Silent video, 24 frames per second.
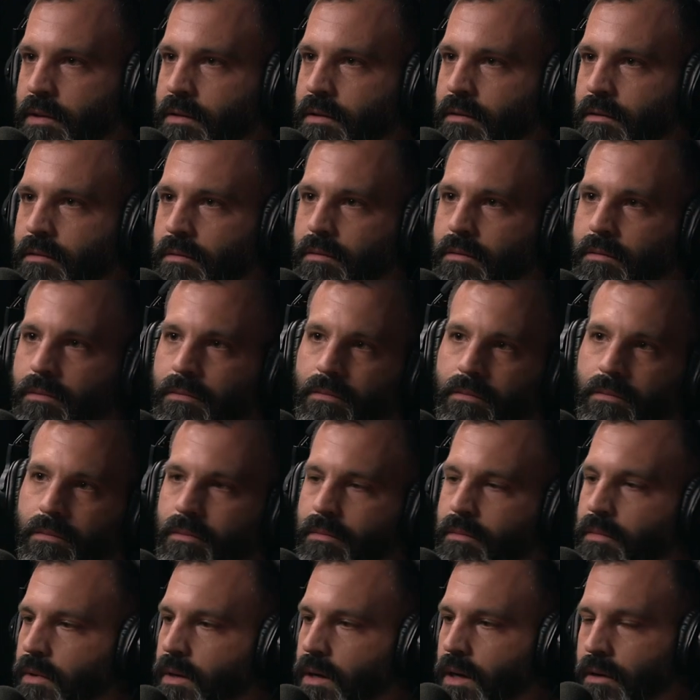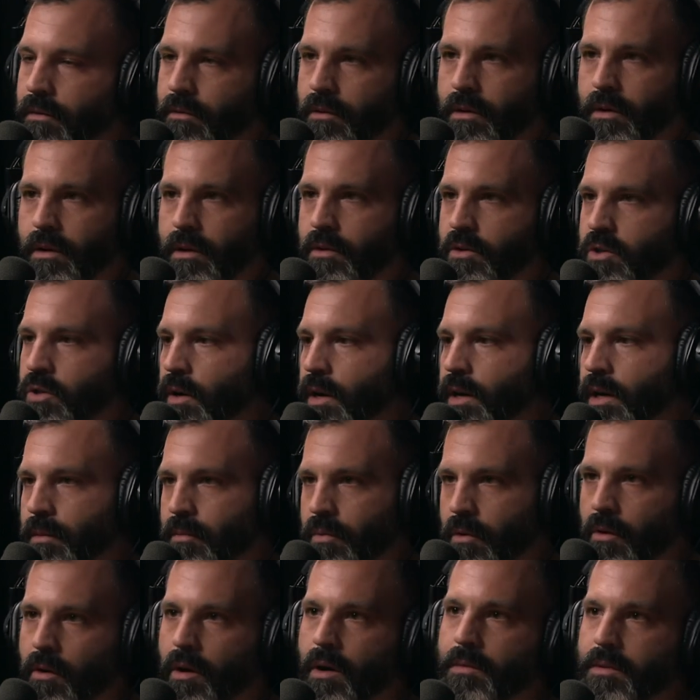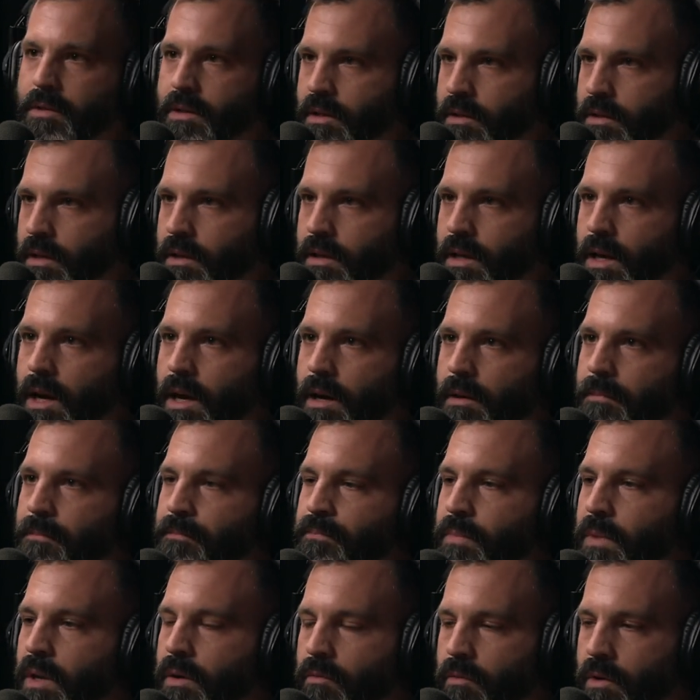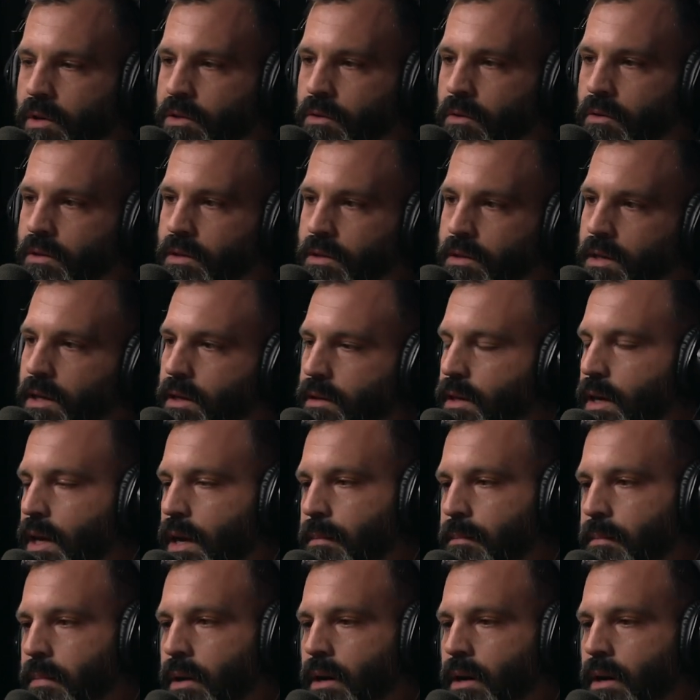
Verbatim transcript: in whatever you know, training programs, things like that resources like that.